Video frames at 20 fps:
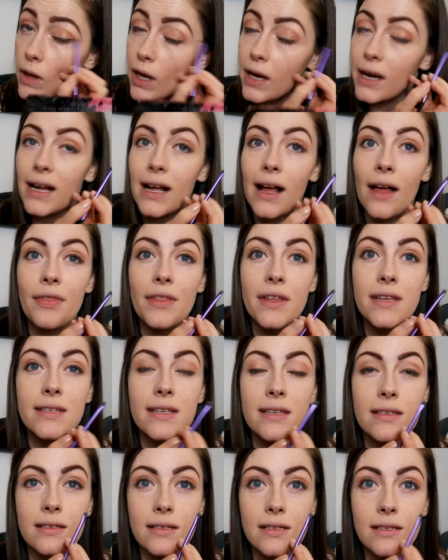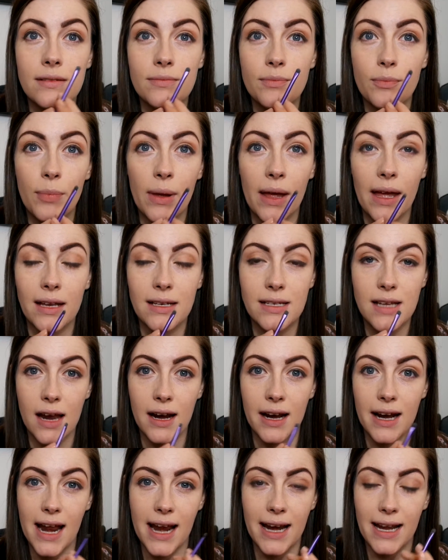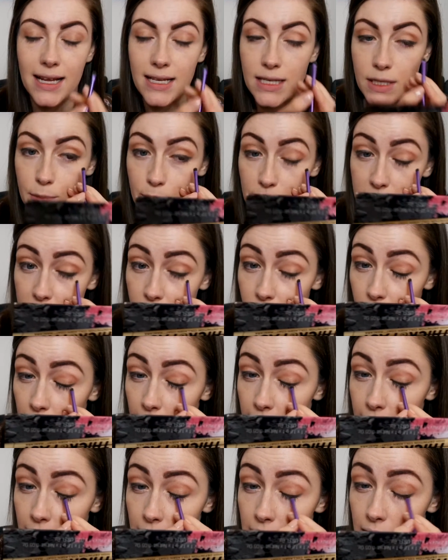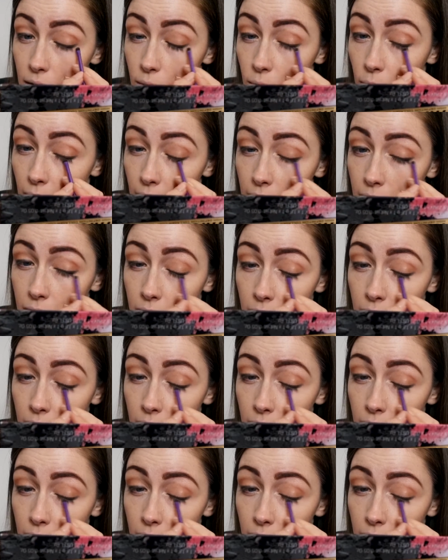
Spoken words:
And again, this isn't being done in any specifically neat way.